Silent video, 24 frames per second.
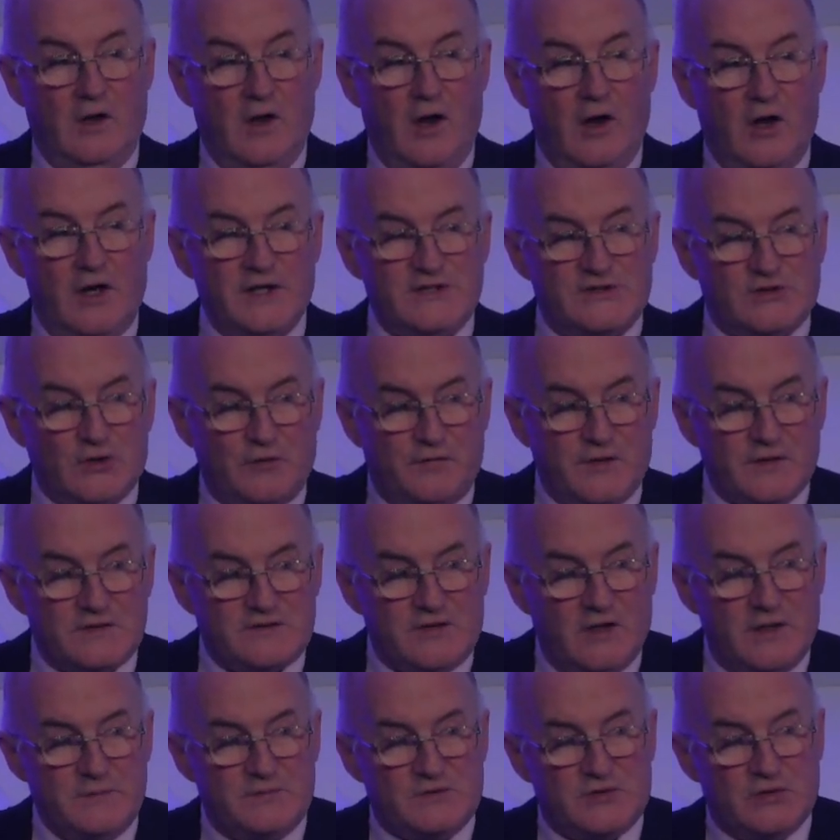I suffer
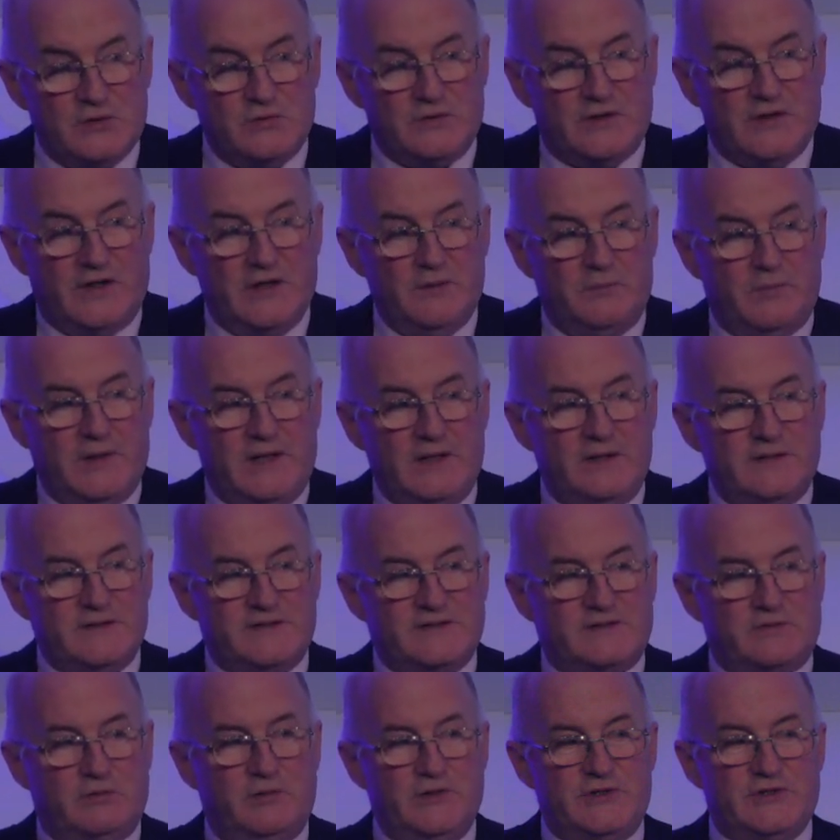type 2
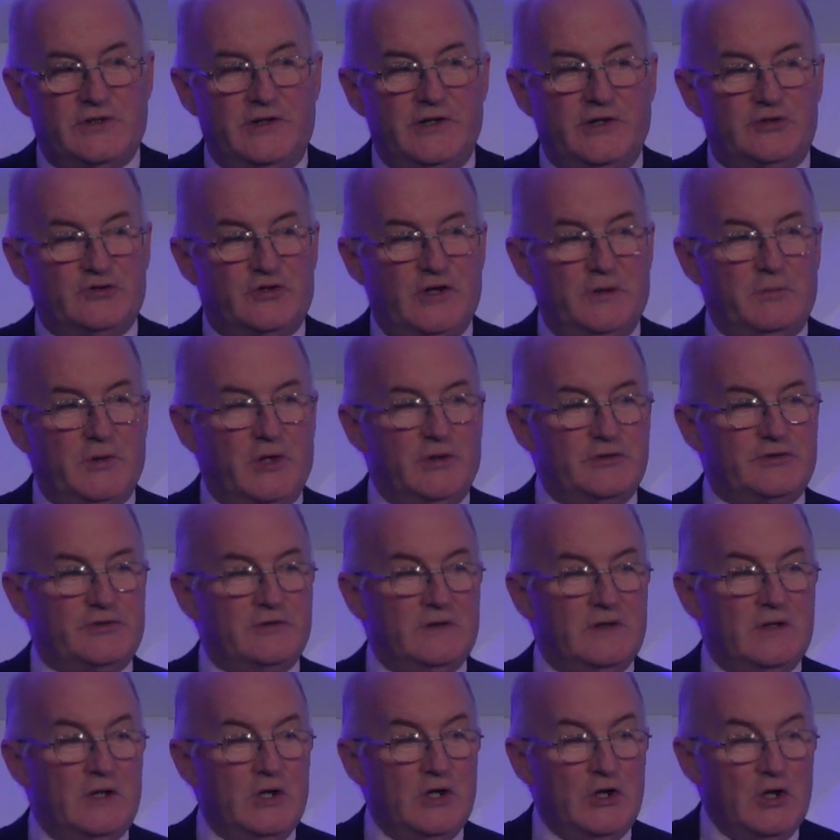diabetes, which I attribute
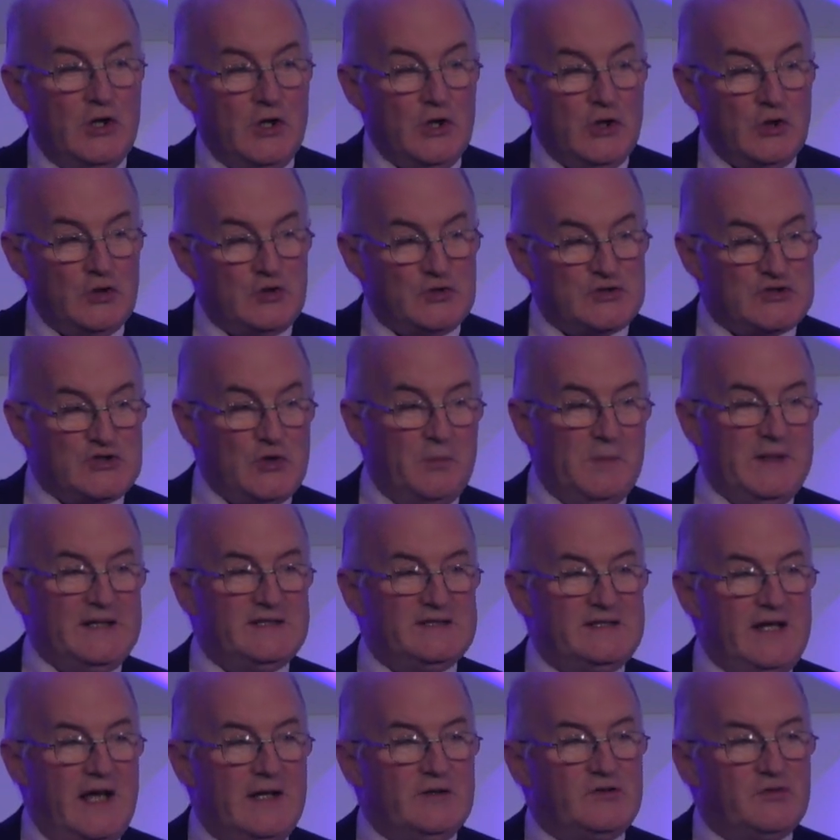to some
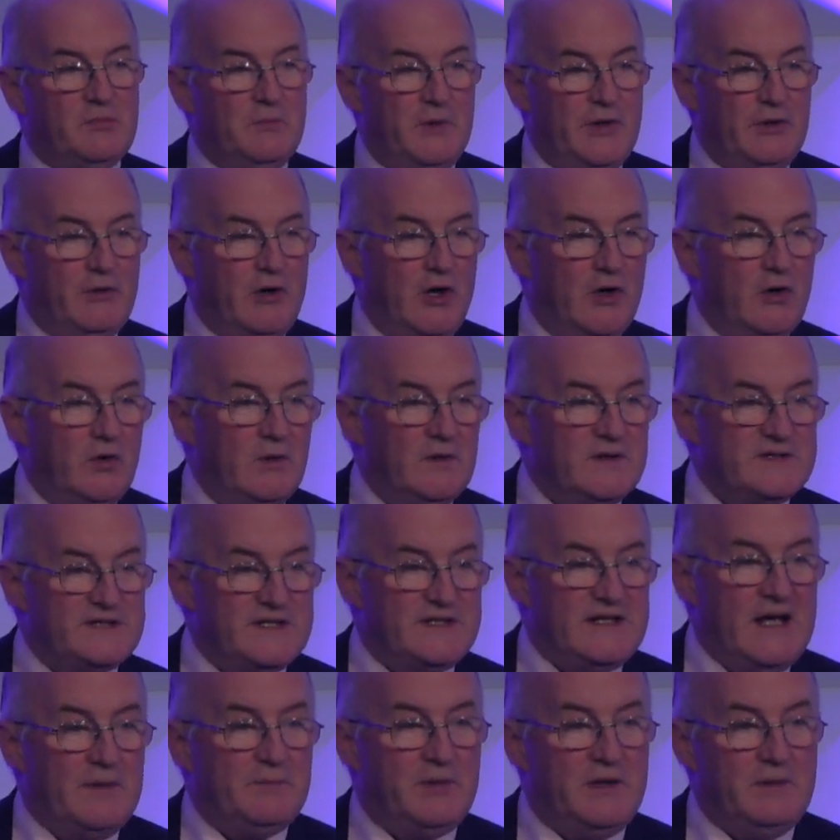extent to my role as a
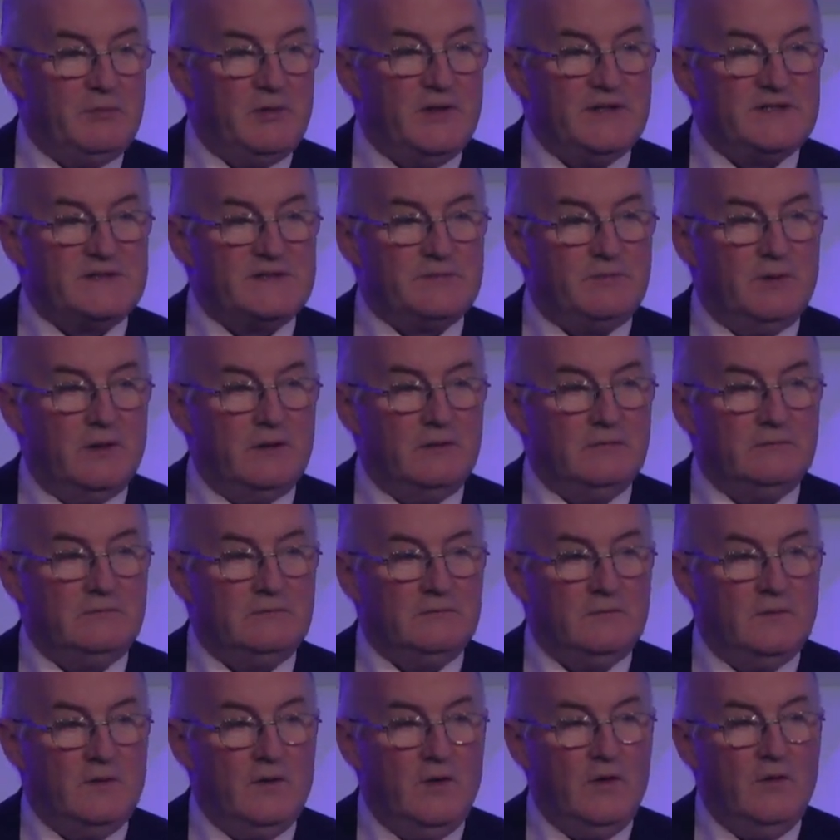deputy principal,
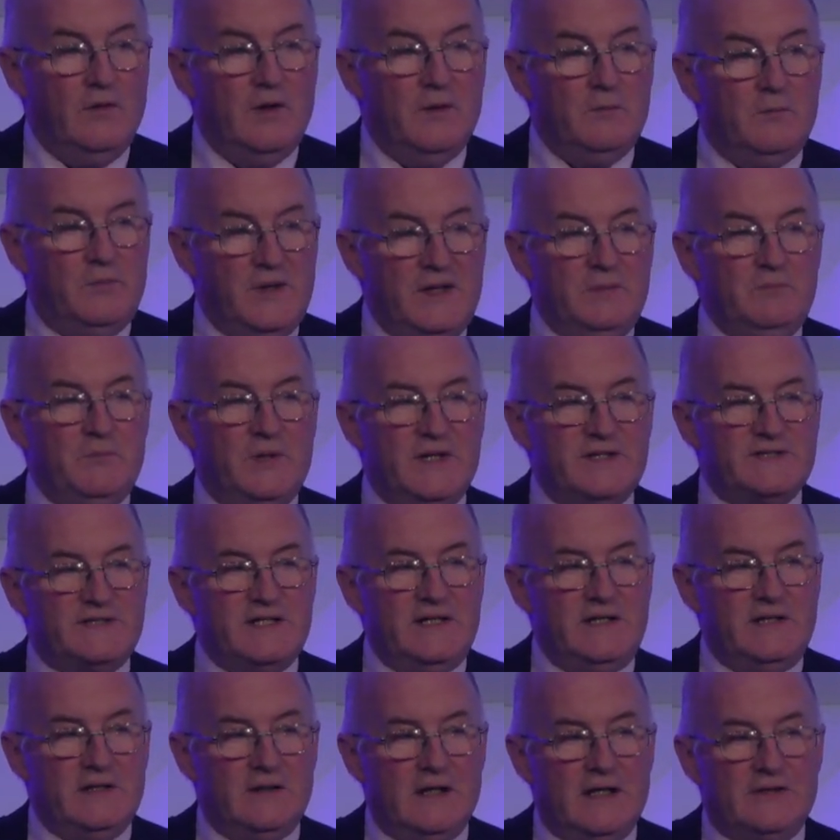and being
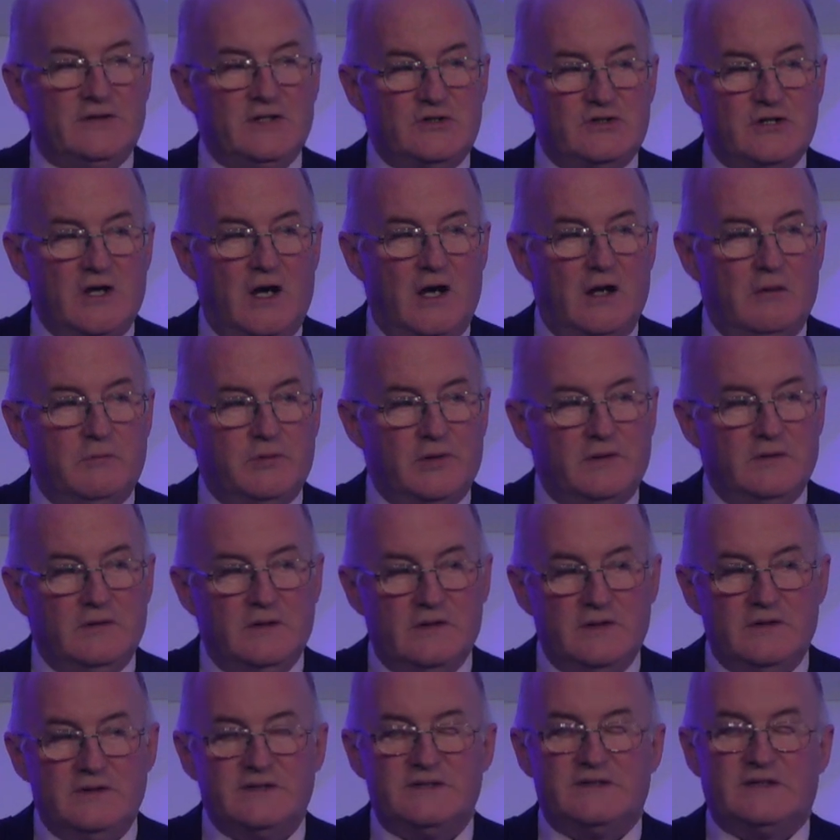busy at the job,
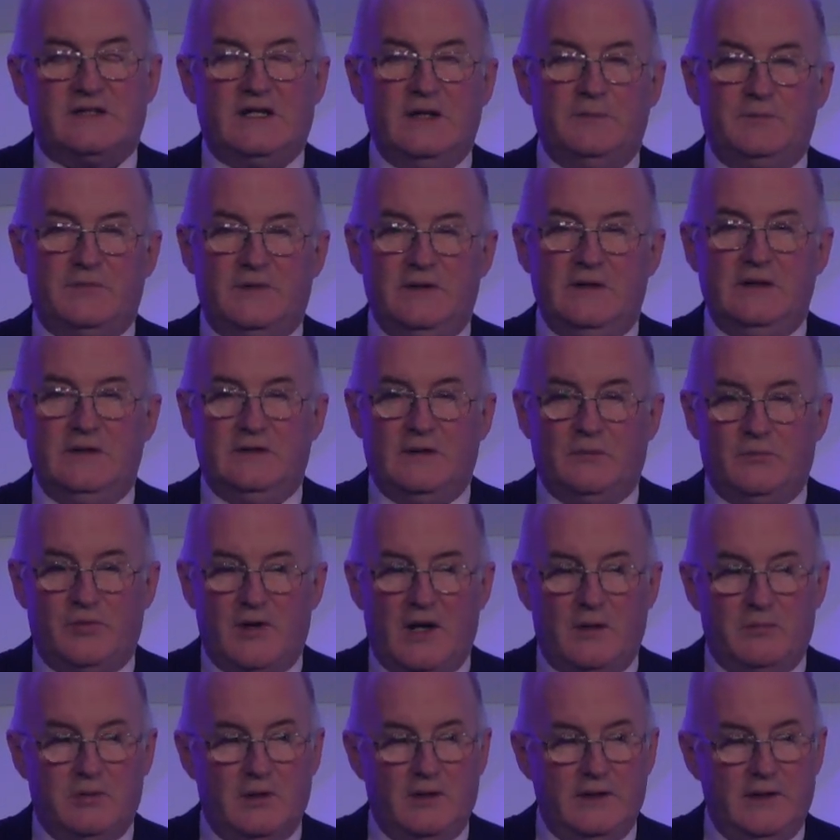skipped eating
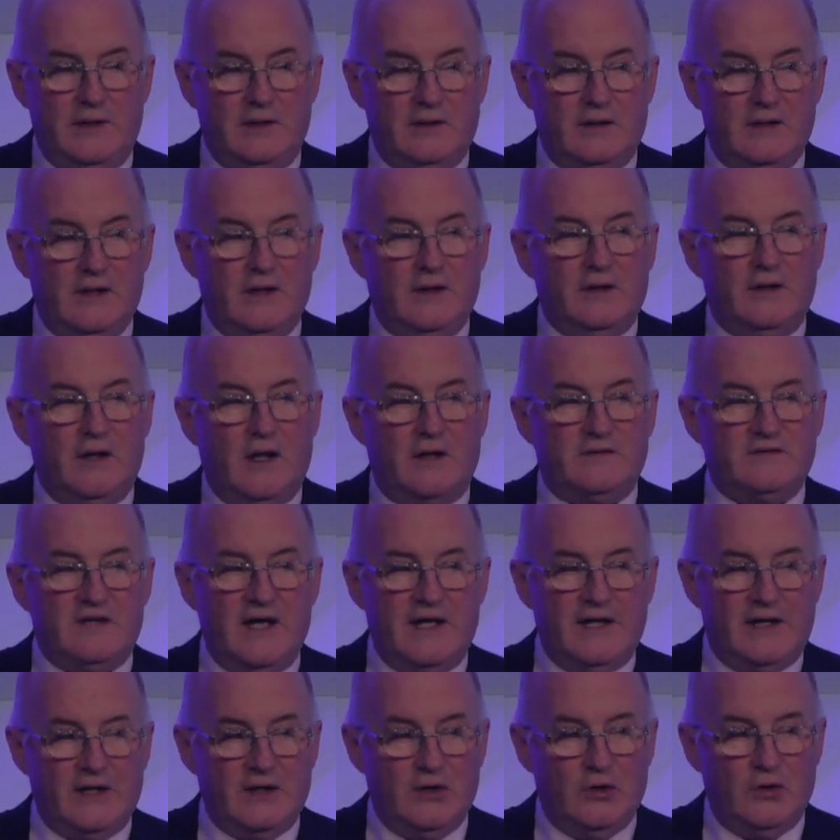properly, not
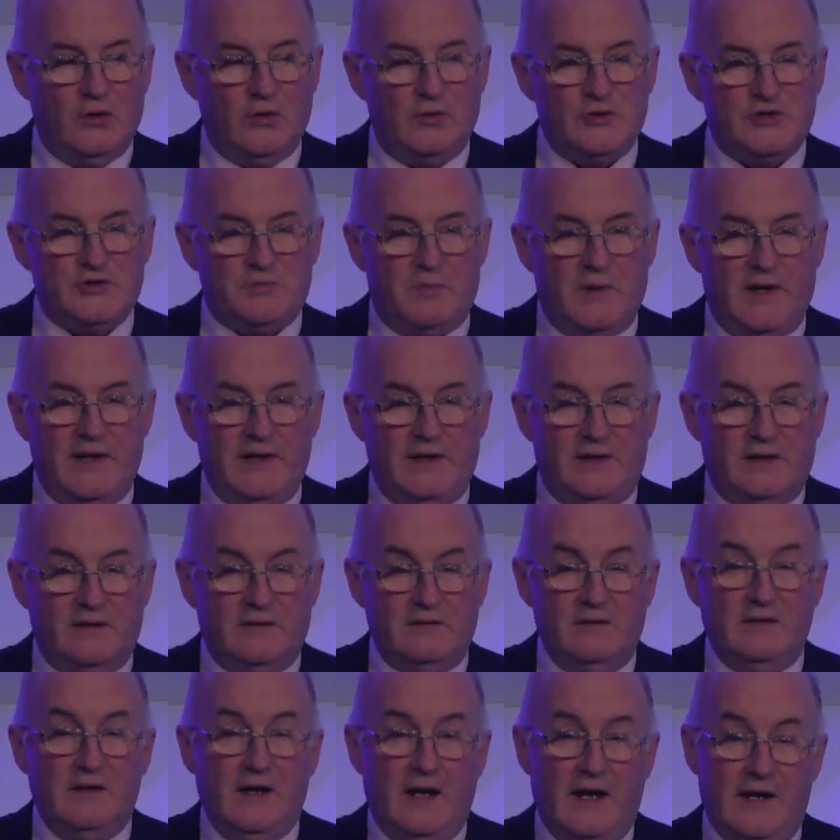taking the lunch break,
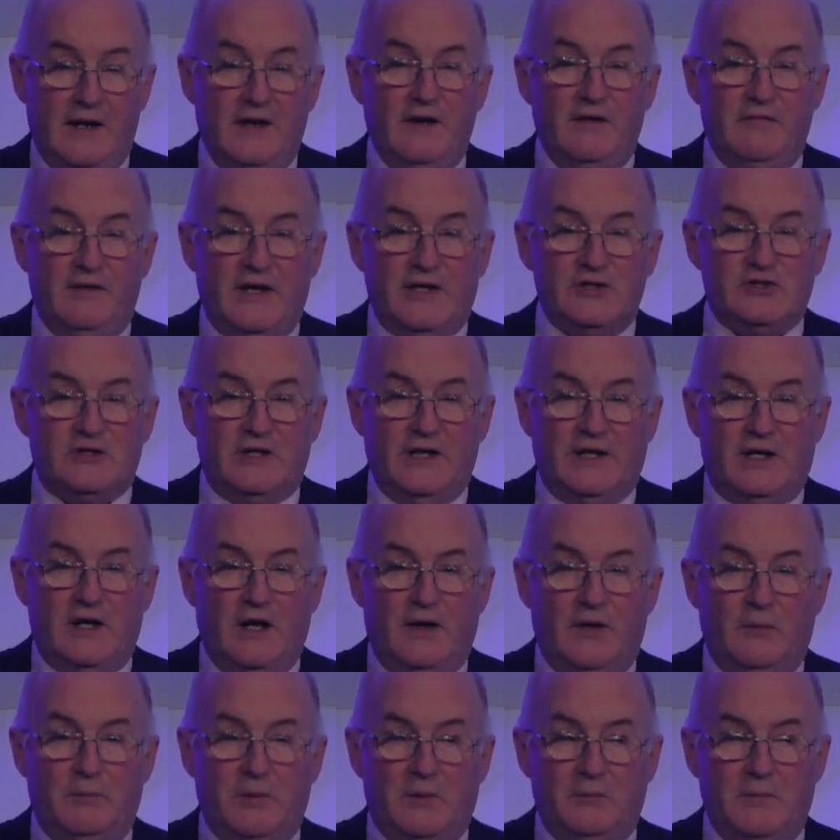and it eventually caught
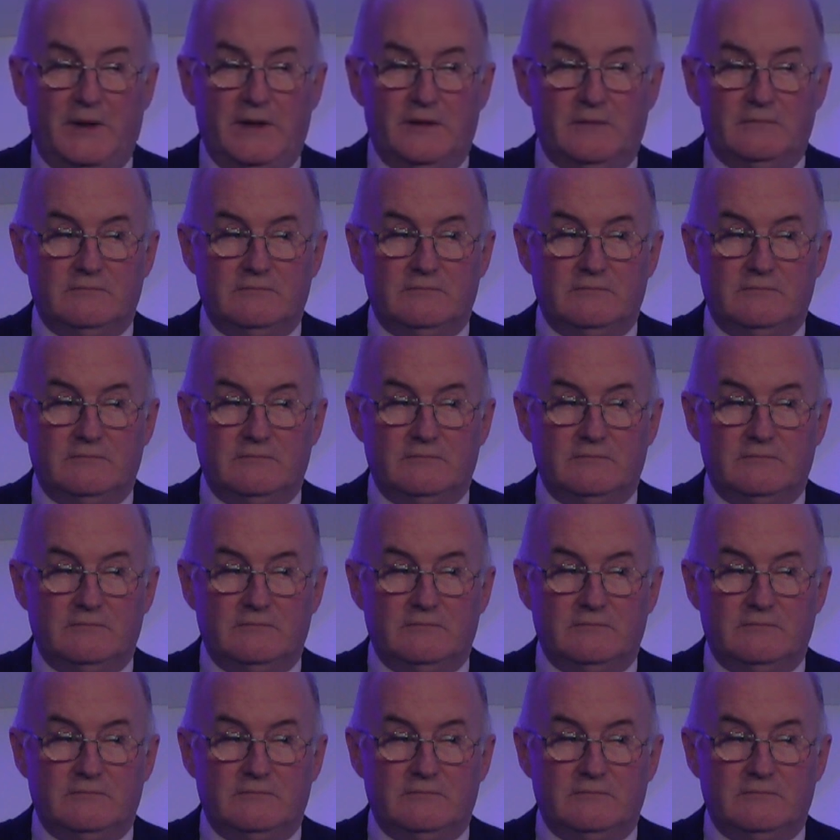up on me.